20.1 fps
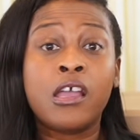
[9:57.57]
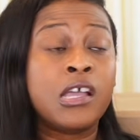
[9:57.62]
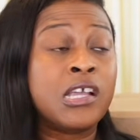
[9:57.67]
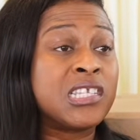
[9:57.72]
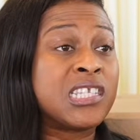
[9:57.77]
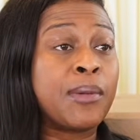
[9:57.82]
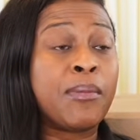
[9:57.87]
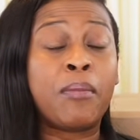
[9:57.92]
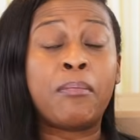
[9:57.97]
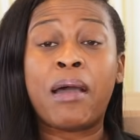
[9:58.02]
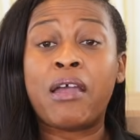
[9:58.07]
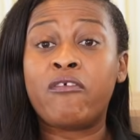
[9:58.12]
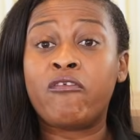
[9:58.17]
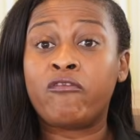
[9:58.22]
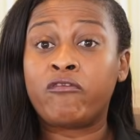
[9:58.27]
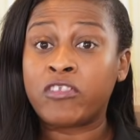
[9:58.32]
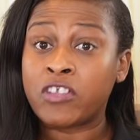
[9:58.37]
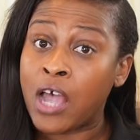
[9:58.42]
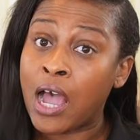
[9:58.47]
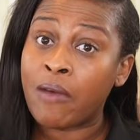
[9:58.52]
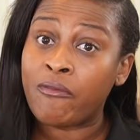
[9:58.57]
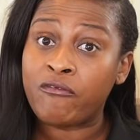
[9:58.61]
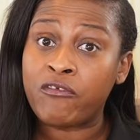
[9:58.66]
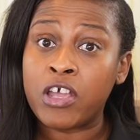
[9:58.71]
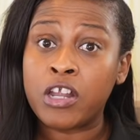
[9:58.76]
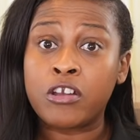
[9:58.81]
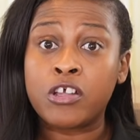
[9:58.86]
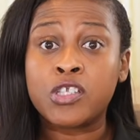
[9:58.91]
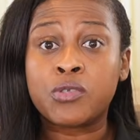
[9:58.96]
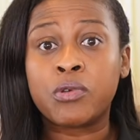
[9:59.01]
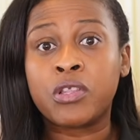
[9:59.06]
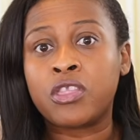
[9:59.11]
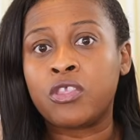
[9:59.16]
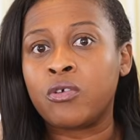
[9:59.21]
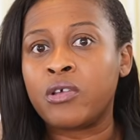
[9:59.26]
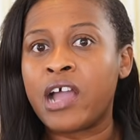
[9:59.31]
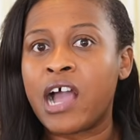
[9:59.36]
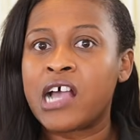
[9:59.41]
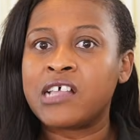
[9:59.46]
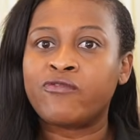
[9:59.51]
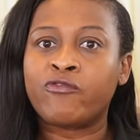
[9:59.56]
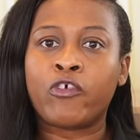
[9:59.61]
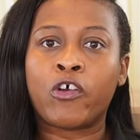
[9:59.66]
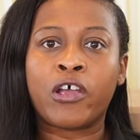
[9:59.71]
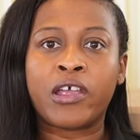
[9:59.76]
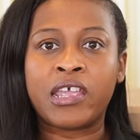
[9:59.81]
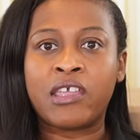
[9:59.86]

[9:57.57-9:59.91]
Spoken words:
some of my top vendors with you guys for